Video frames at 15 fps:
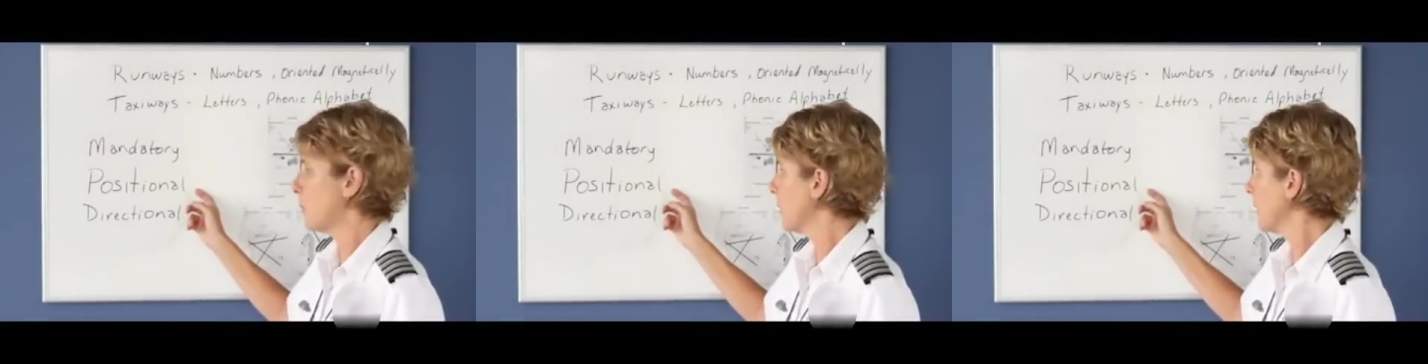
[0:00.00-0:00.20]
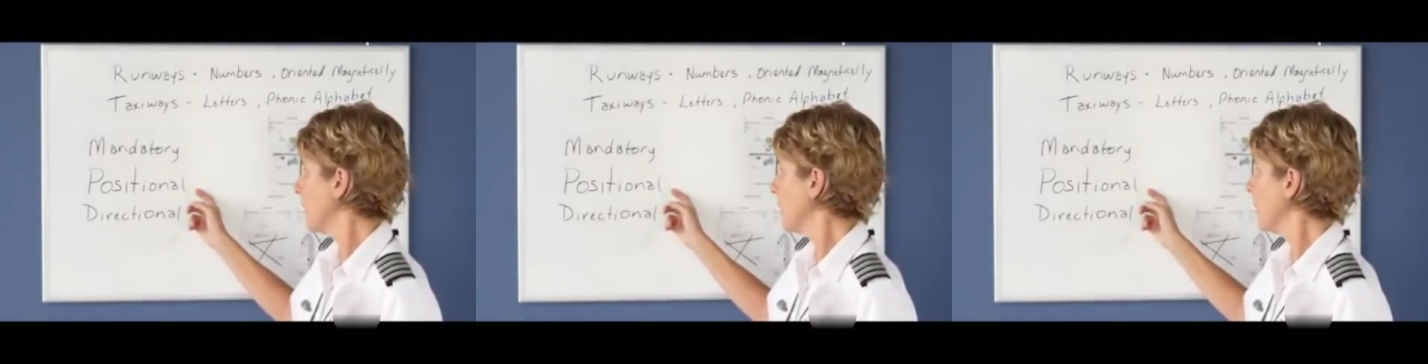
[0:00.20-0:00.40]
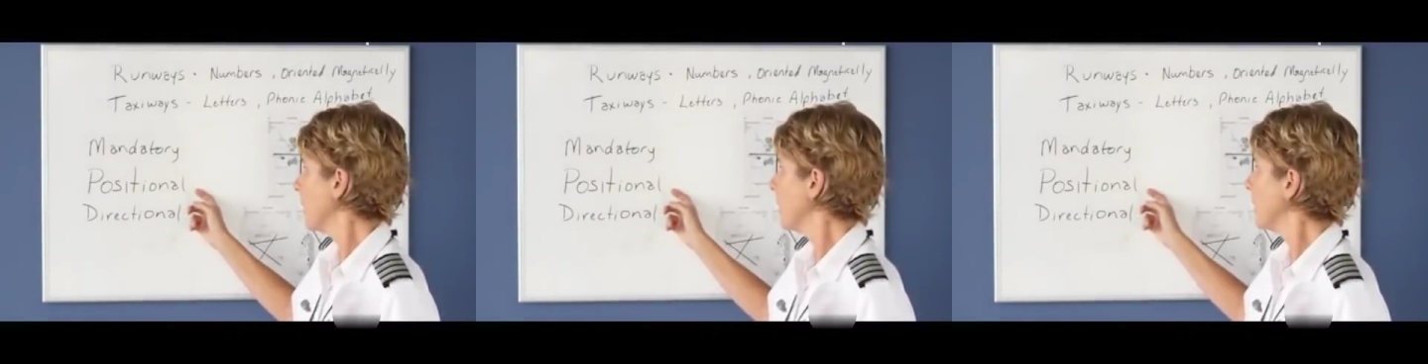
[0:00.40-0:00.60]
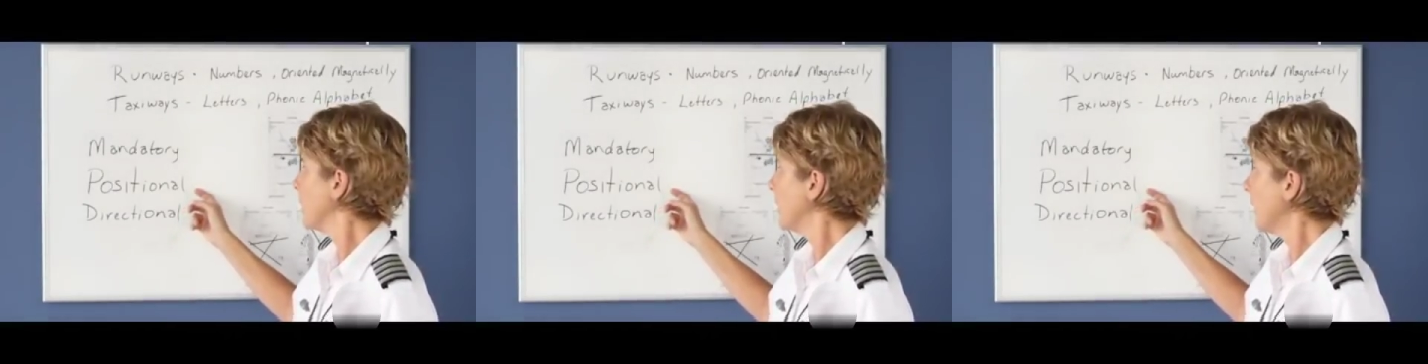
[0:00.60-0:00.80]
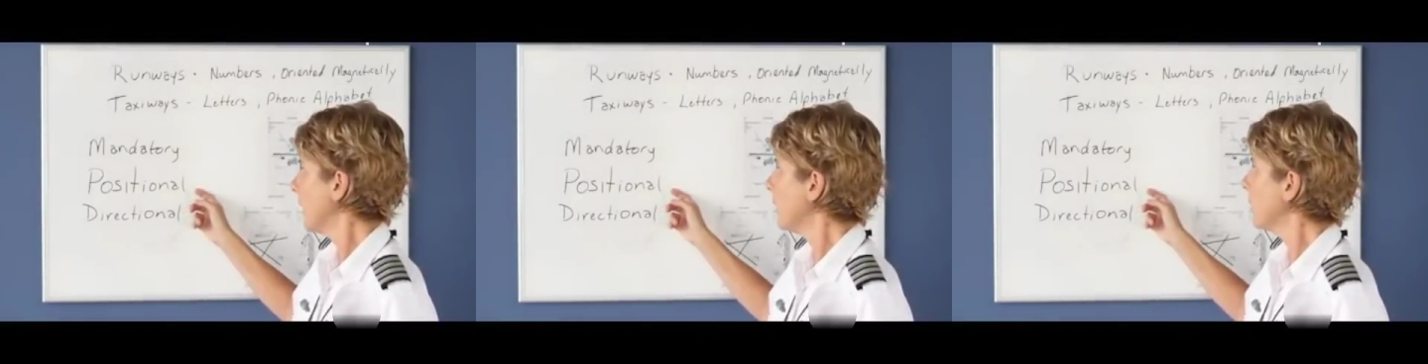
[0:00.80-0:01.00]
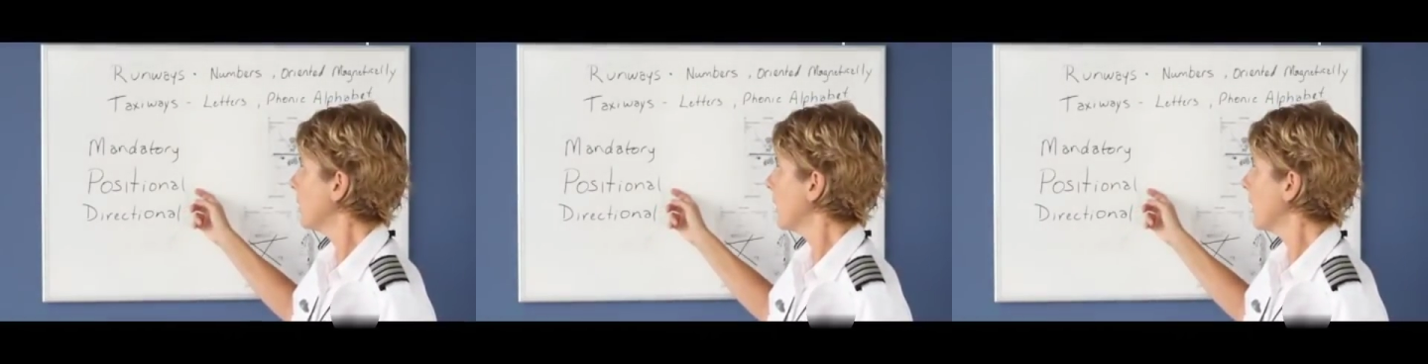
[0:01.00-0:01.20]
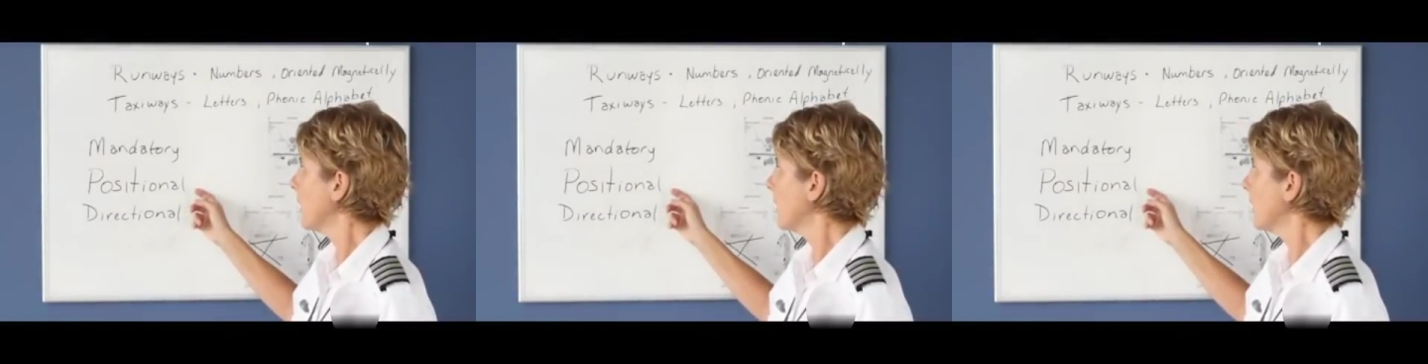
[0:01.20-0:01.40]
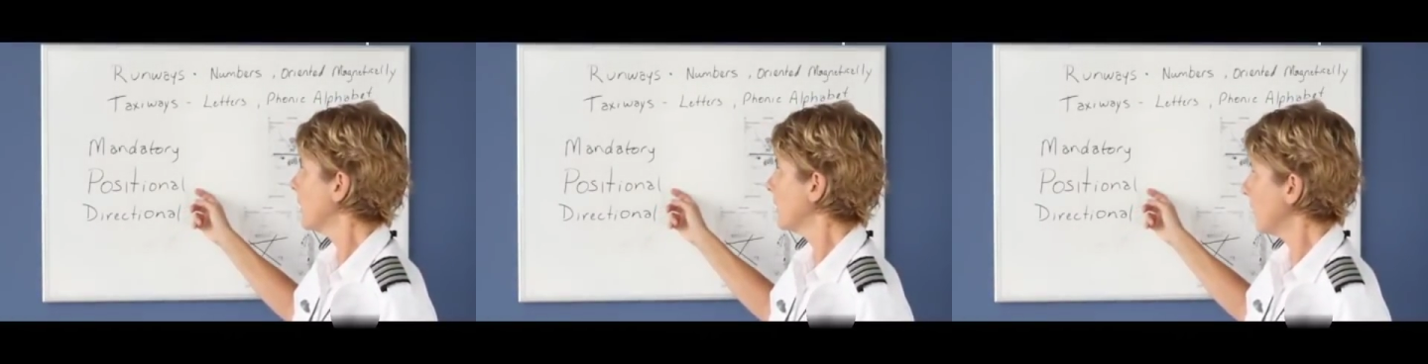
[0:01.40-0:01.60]
with yellow
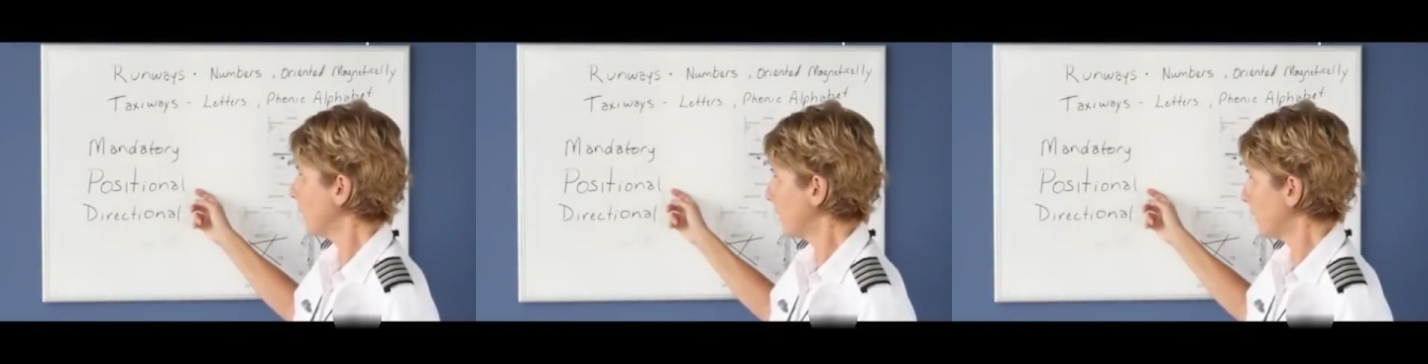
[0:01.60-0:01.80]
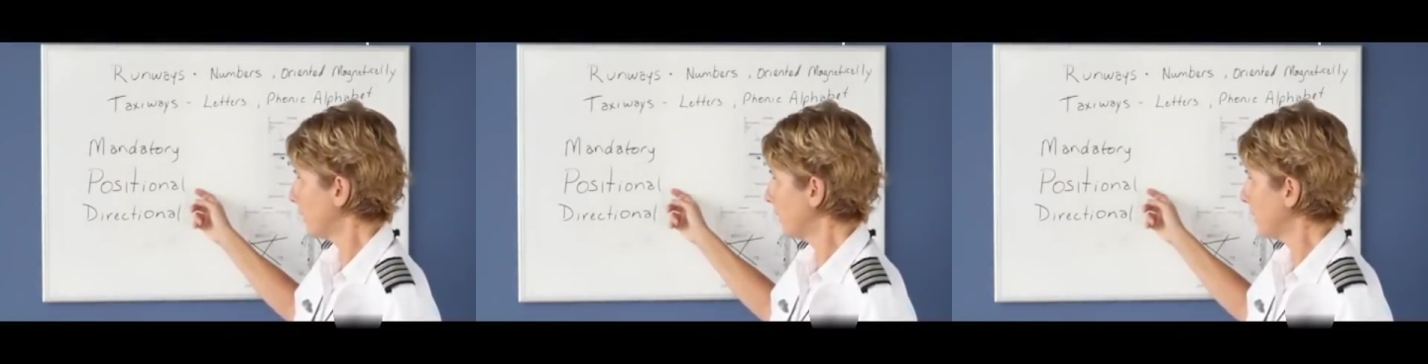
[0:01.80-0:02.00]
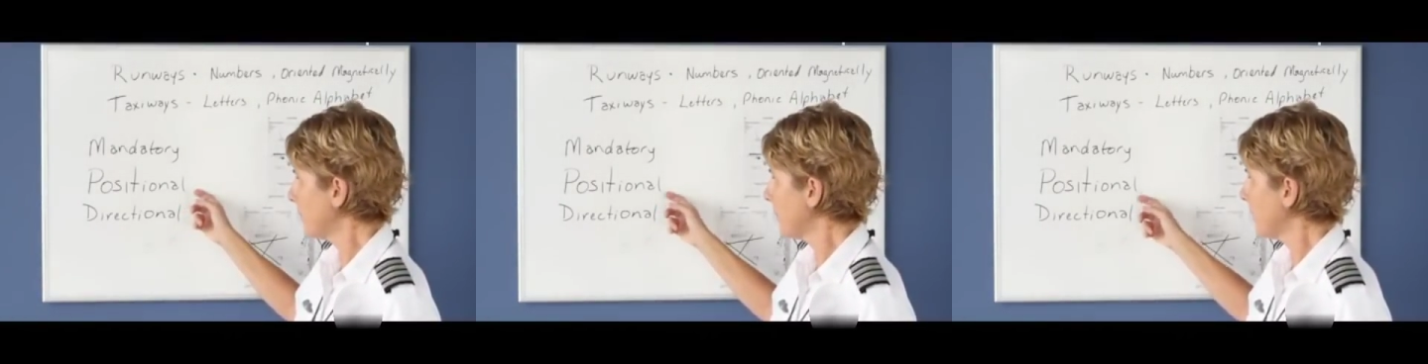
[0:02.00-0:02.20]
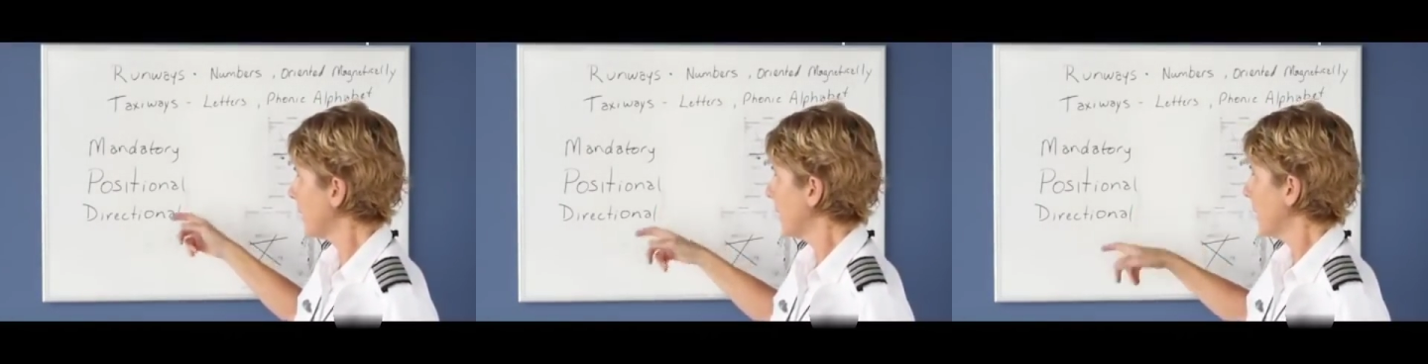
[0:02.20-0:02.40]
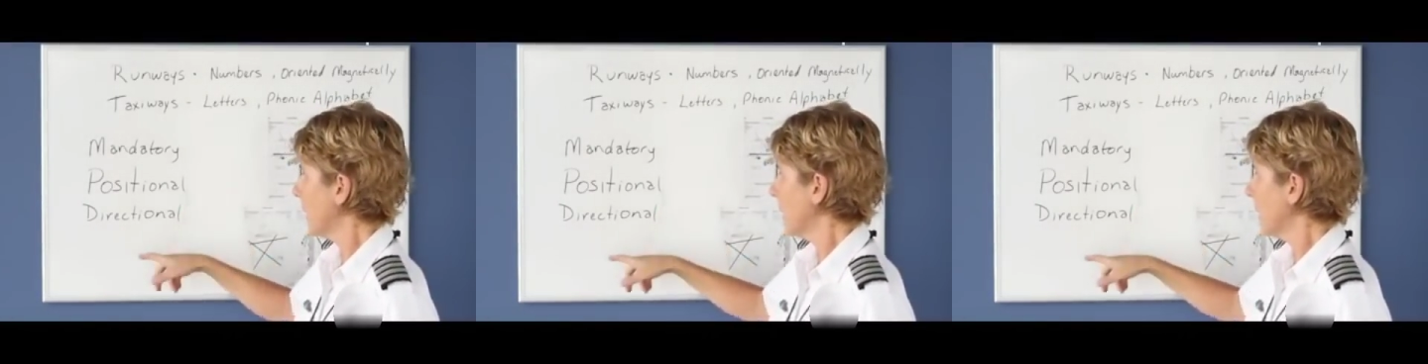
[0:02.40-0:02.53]
light lettering